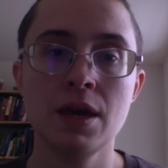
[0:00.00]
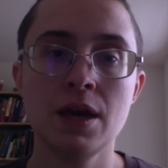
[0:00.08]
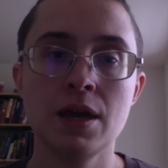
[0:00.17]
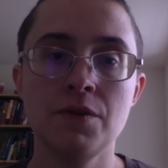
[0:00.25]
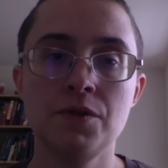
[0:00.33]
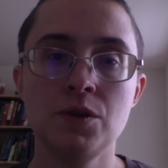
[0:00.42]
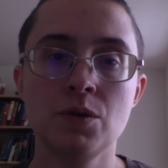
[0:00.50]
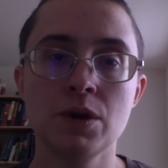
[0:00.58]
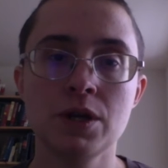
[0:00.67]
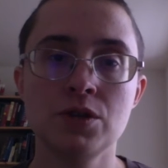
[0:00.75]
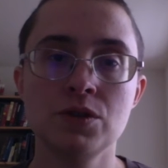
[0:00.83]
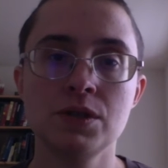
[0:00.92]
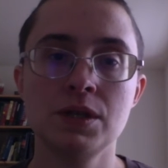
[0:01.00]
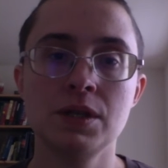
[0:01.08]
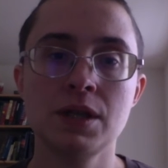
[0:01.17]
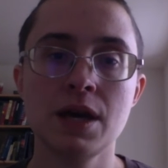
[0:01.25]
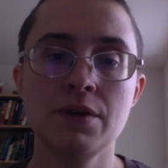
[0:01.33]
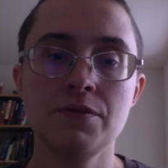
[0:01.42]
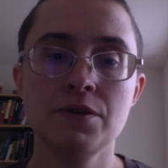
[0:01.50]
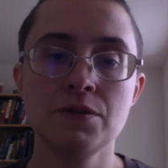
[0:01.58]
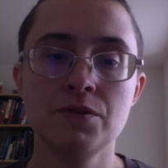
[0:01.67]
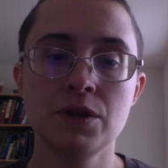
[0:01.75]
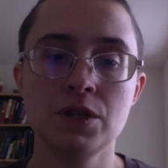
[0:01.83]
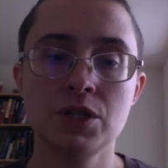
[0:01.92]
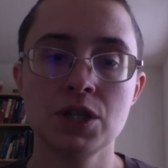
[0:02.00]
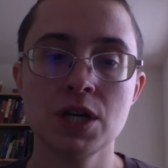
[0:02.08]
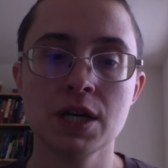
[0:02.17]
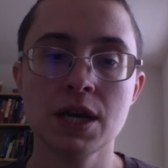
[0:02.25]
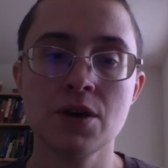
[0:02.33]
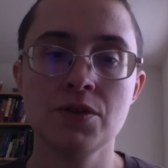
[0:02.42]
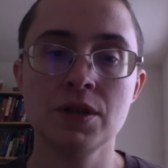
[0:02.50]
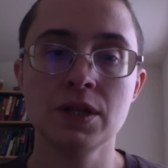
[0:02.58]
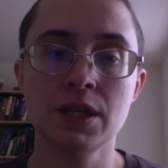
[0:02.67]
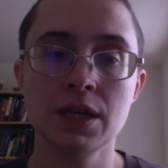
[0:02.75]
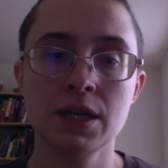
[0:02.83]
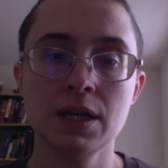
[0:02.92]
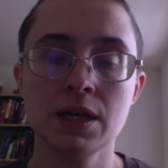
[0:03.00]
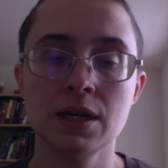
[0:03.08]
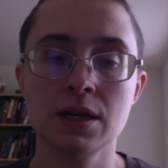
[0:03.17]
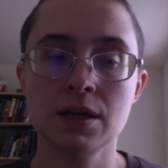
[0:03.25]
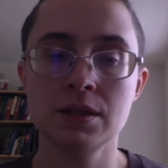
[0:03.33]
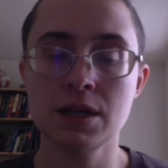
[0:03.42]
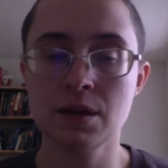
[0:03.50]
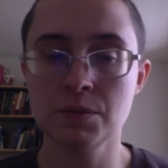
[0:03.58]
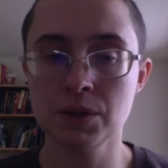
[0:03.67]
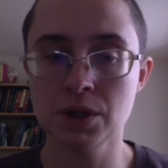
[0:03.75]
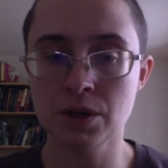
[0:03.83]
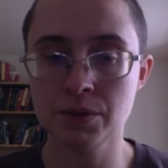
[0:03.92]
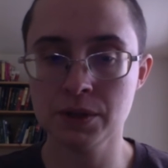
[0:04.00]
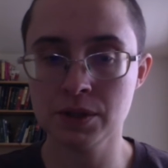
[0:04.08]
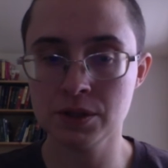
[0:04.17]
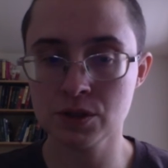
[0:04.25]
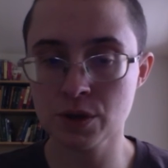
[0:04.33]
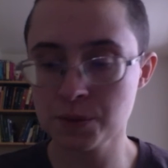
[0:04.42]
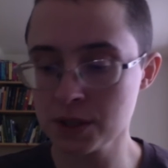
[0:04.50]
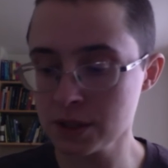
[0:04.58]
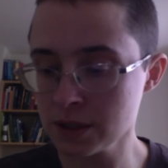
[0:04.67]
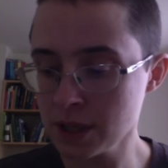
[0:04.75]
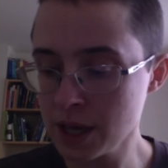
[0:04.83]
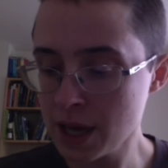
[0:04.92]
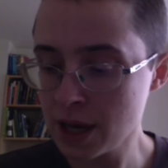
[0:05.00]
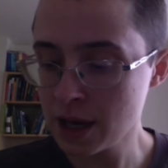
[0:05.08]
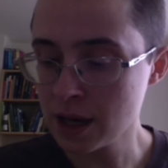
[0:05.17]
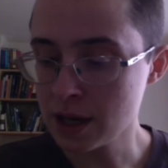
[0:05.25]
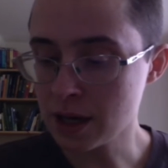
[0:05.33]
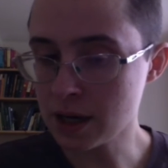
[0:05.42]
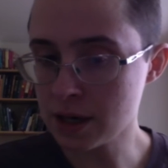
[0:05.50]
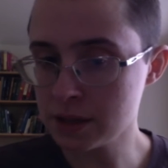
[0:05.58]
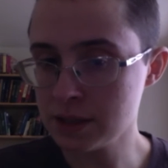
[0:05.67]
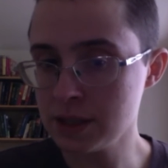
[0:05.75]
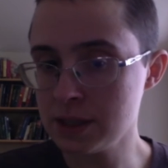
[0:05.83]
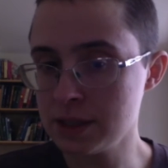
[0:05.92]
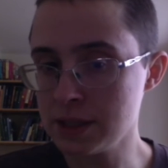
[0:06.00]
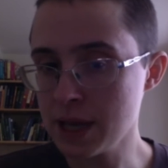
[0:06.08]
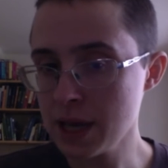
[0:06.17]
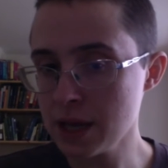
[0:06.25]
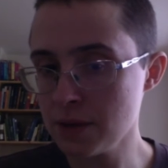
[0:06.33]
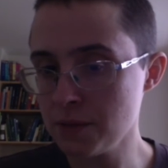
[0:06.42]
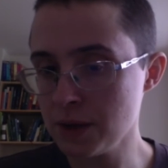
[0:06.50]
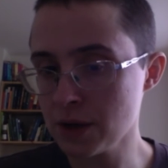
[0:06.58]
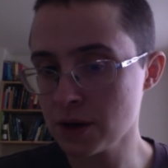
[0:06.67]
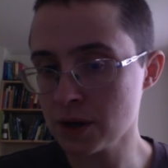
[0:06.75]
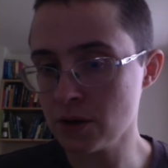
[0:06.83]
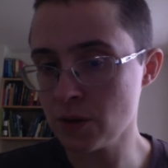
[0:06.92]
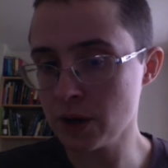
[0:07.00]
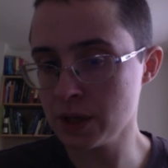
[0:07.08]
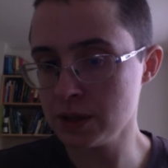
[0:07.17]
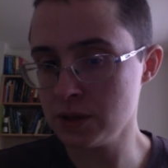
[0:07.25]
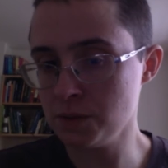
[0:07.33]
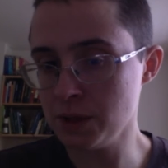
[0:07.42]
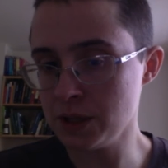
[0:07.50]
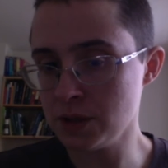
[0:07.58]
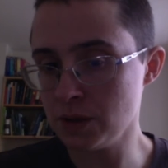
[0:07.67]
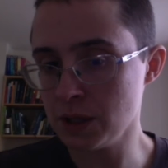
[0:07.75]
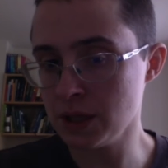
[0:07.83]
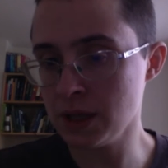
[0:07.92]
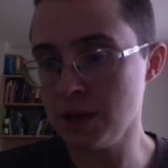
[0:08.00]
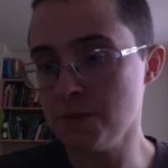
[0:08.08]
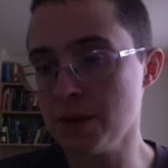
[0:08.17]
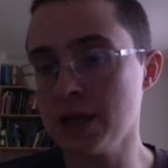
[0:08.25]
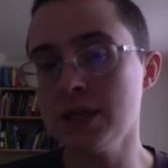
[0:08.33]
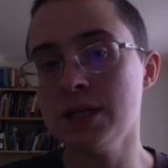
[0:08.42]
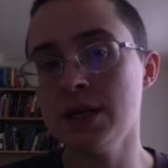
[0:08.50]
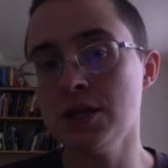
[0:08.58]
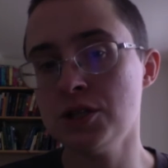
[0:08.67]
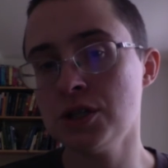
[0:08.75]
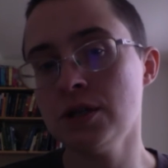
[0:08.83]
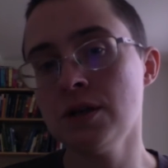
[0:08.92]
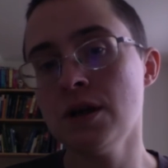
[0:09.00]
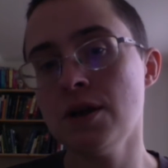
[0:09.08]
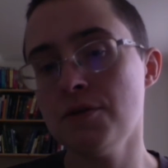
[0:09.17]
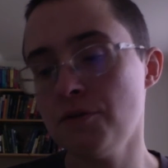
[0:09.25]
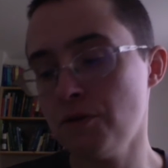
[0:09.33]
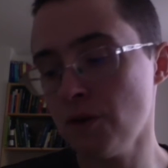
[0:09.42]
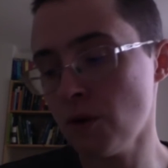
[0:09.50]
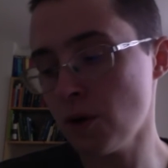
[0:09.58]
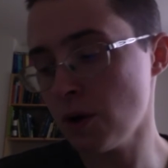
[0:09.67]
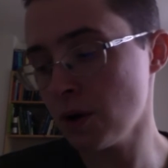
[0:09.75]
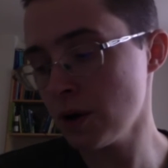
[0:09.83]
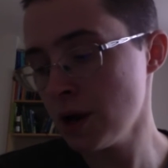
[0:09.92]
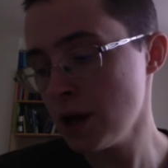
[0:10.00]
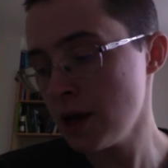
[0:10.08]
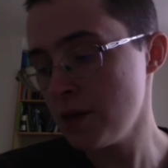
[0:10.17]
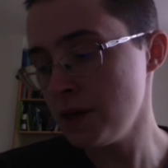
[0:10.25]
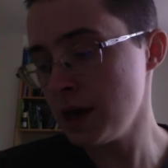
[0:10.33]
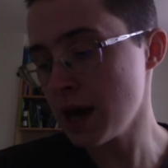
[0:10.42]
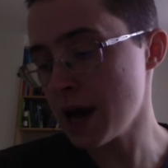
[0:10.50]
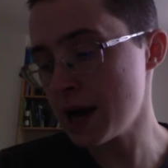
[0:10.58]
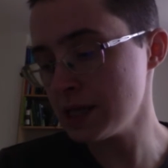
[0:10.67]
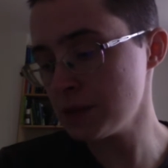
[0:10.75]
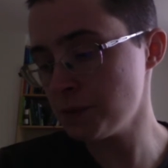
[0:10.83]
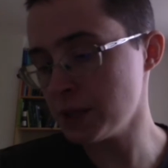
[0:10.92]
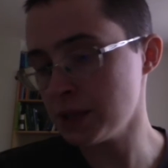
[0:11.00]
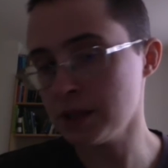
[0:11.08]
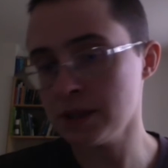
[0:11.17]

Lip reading: If you are interested in that, feel free to check out the link down below in the description. Today we are going to be doing the meditation for the aspen.